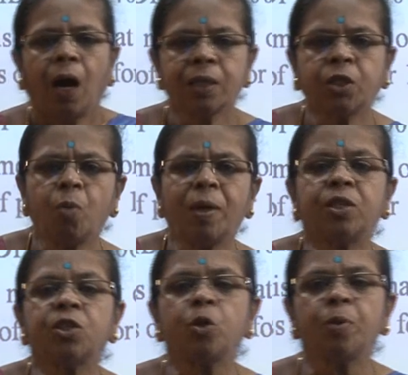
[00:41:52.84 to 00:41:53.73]
Assume a
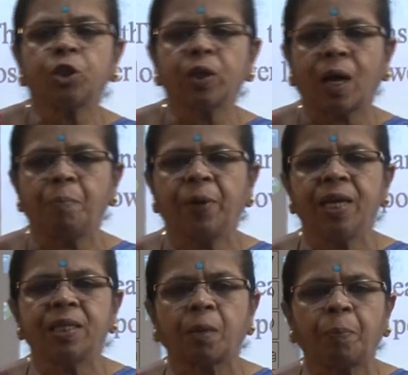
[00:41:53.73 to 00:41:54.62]
distribution
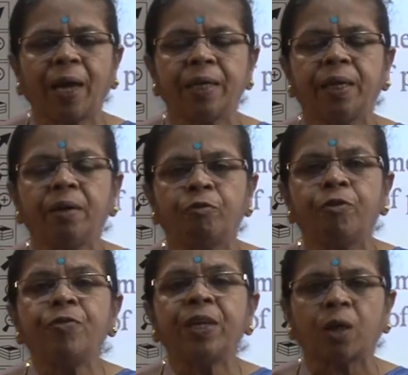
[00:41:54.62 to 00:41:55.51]
company is supplying
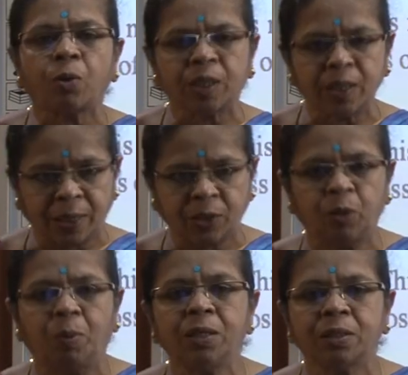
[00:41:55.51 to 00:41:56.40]
50,000
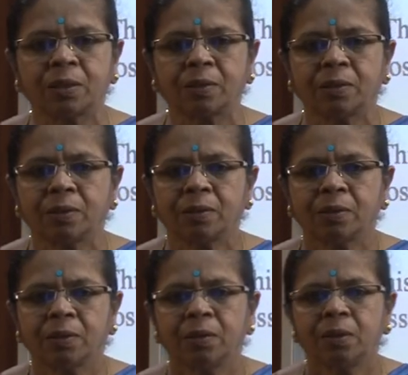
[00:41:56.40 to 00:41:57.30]
customers
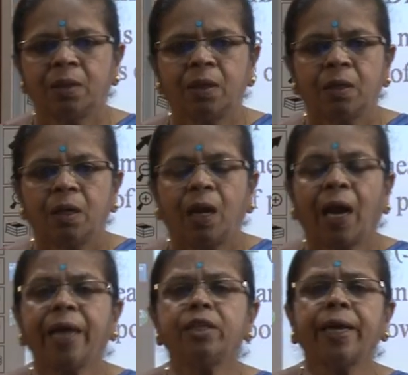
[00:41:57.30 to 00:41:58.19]

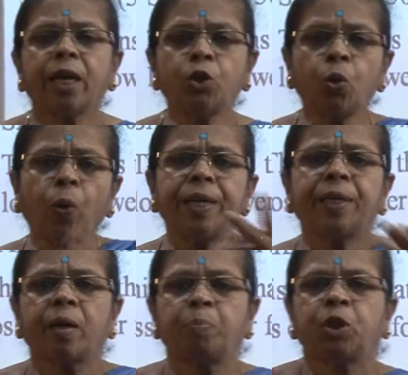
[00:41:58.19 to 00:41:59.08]
and there are two
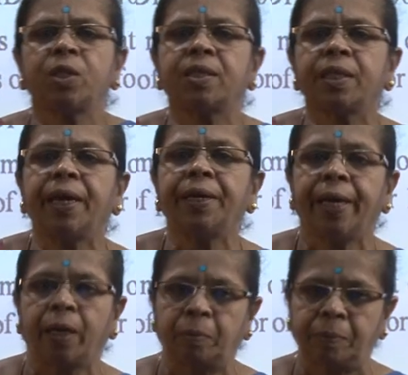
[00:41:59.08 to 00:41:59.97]
interruptions in a day.